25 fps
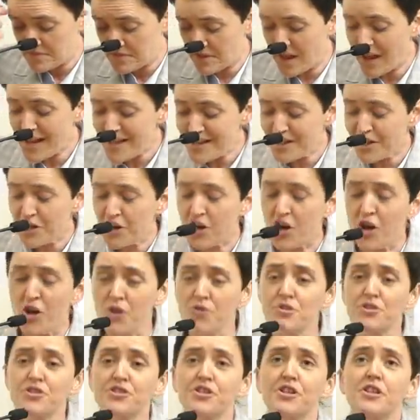Like
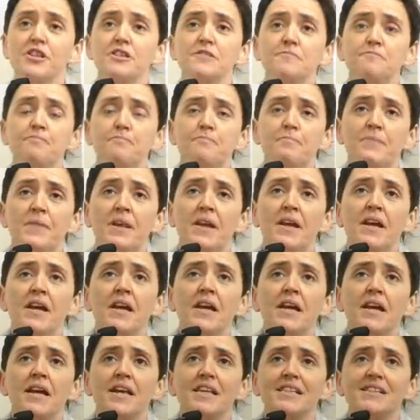kosher,
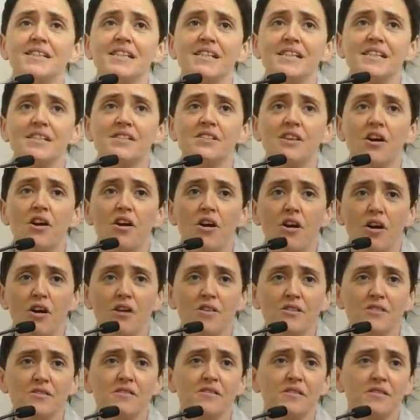it is
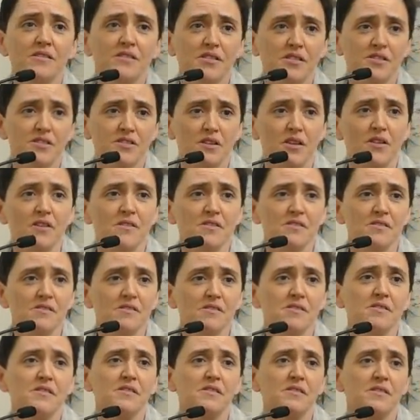
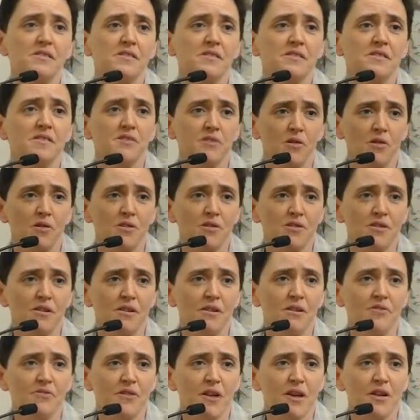unstunned slaughter
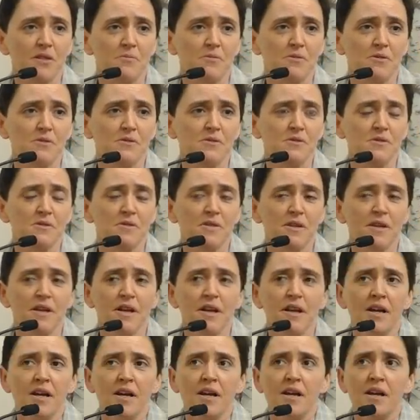of animals.
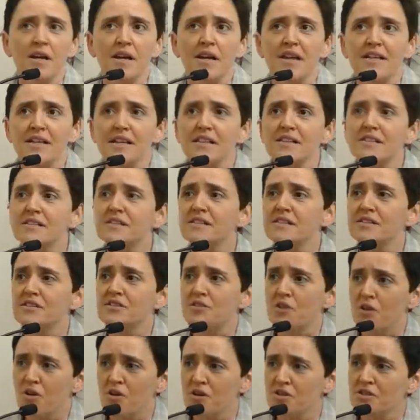It is the
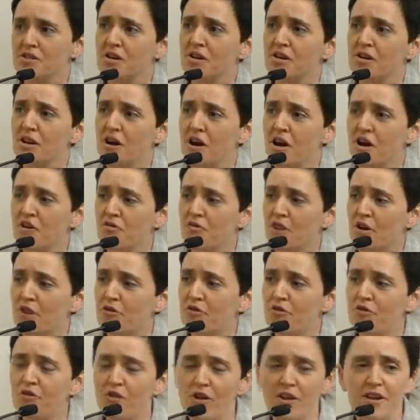slaughter of a
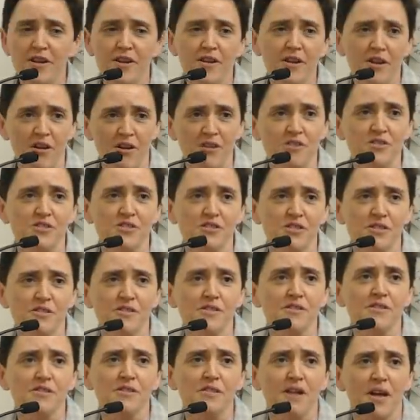fully
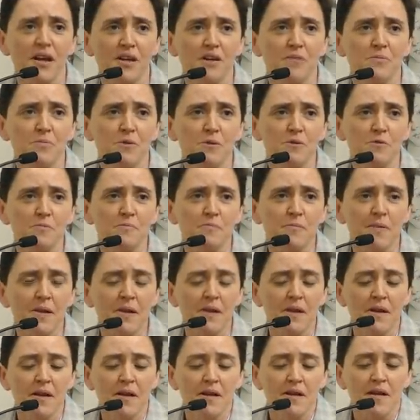conscious animal.
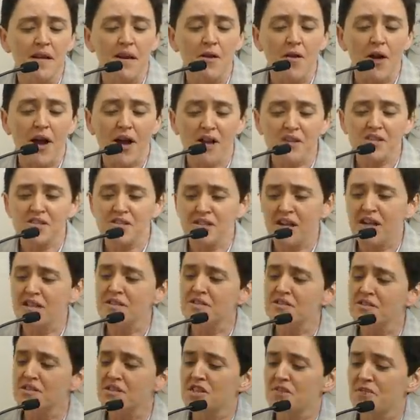Now, our
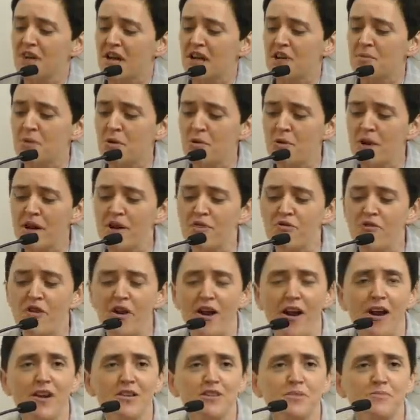standards of animal welfare
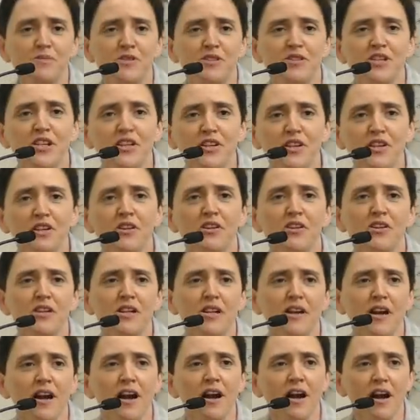aren't
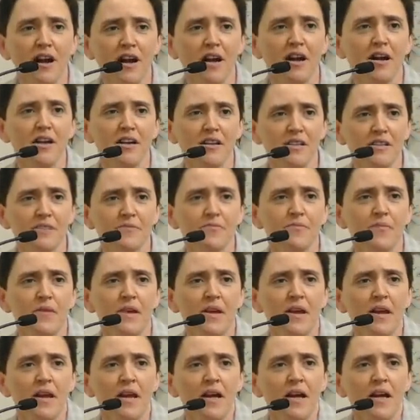particularly high,
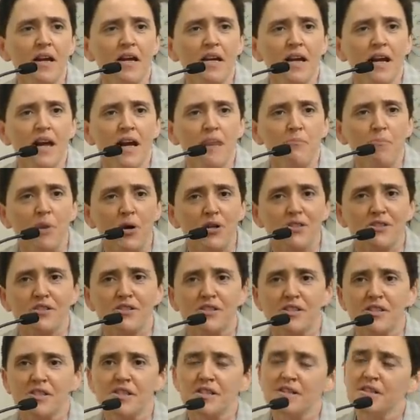but
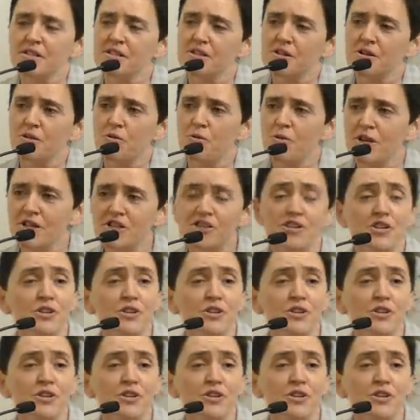we